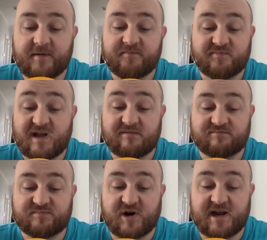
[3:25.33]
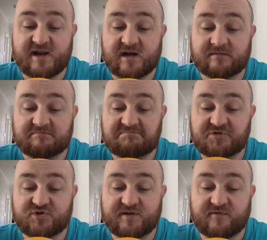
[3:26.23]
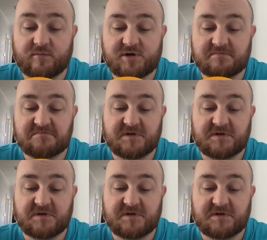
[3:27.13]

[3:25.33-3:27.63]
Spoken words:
But yeah, pretty straightforward.